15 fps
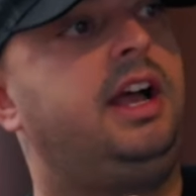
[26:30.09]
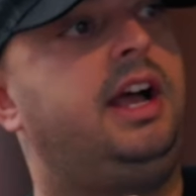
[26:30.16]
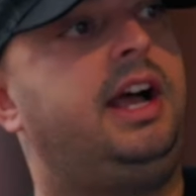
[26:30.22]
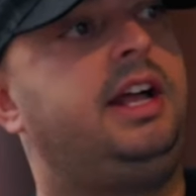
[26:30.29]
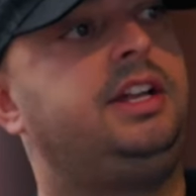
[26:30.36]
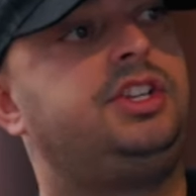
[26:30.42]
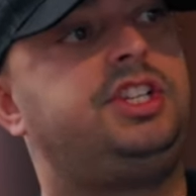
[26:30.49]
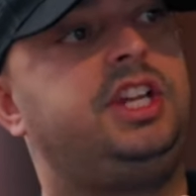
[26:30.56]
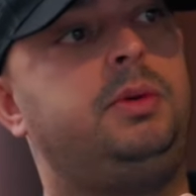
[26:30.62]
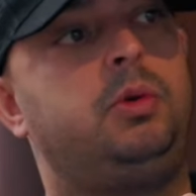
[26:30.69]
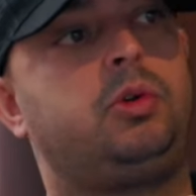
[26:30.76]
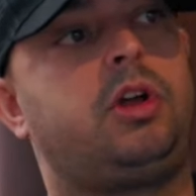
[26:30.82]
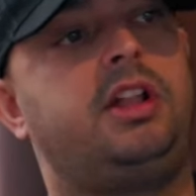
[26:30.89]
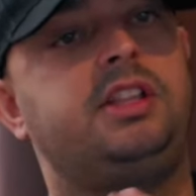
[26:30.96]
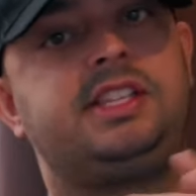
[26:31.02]
and she will
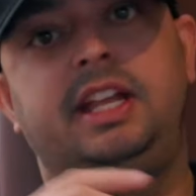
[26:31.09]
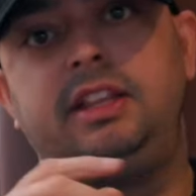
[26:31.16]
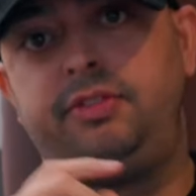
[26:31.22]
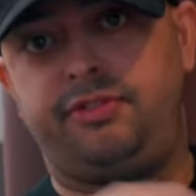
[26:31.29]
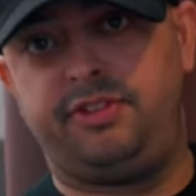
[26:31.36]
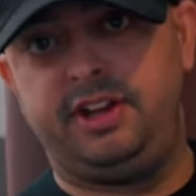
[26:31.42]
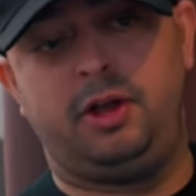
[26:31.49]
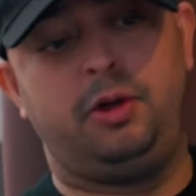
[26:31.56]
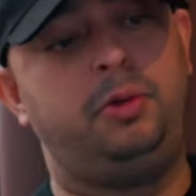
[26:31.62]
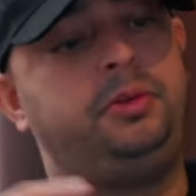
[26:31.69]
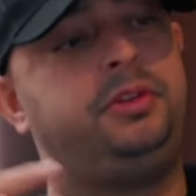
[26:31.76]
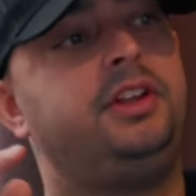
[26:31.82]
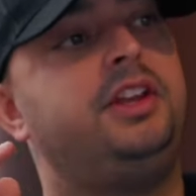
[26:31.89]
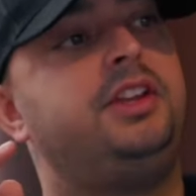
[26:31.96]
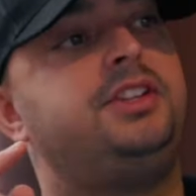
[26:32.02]
contact the freehold,
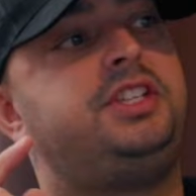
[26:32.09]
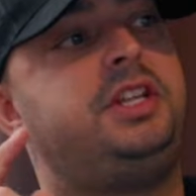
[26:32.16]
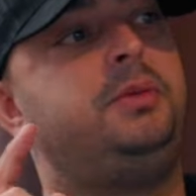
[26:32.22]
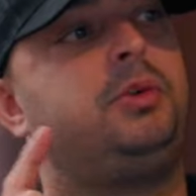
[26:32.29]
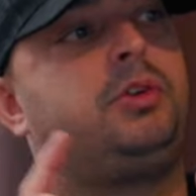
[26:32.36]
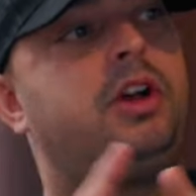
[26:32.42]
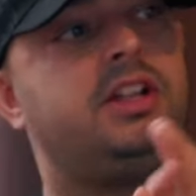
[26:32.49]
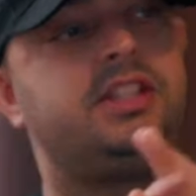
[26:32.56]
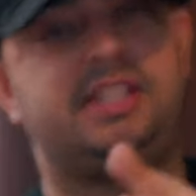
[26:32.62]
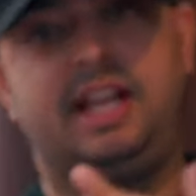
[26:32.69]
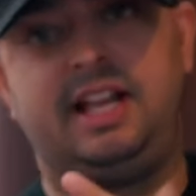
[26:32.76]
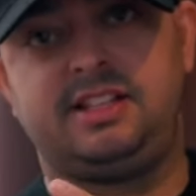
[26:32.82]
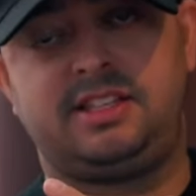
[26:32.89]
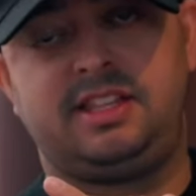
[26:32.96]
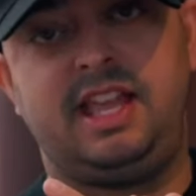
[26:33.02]
she will
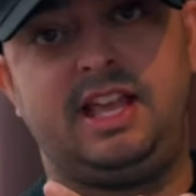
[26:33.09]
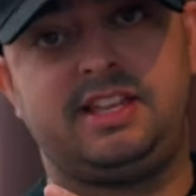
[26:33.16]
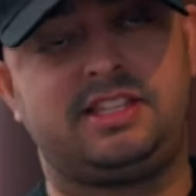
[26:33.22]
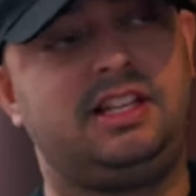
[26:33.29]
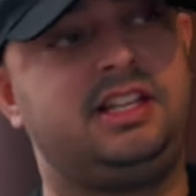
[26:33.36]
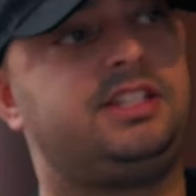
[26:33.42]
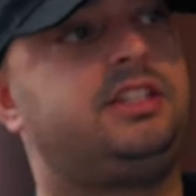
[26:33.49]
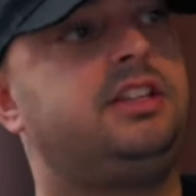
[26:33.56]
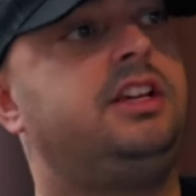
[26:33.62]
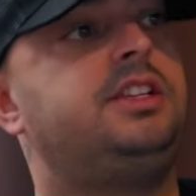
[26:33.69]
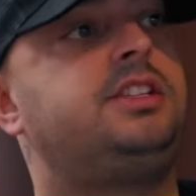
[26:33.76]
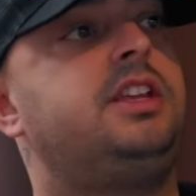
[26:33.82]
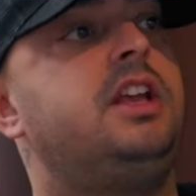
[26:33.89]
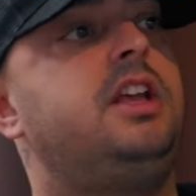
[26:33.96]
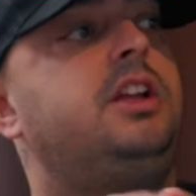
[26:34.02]
contact their solicitors,